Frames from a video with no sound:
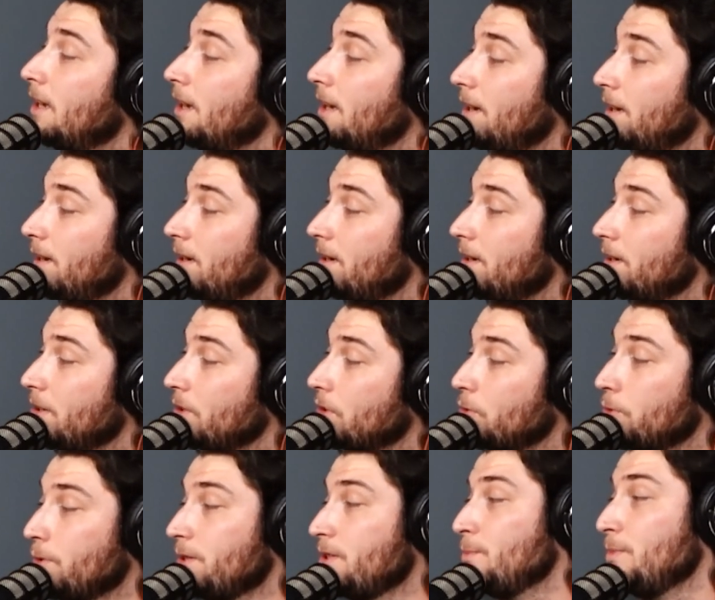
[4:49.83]
uh,
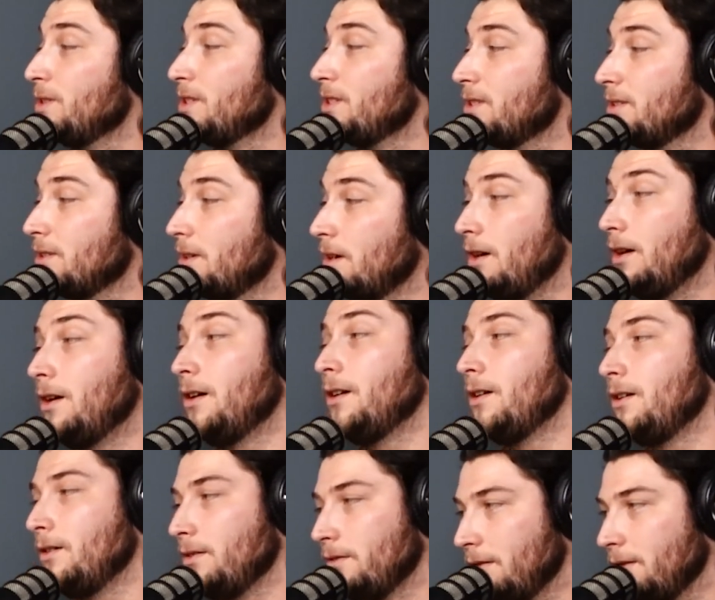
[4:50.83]
christmas
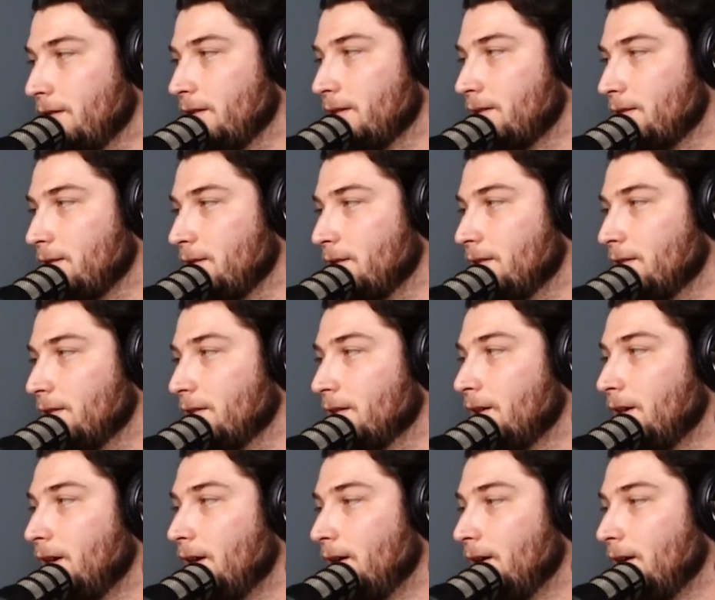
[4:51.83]
haul this year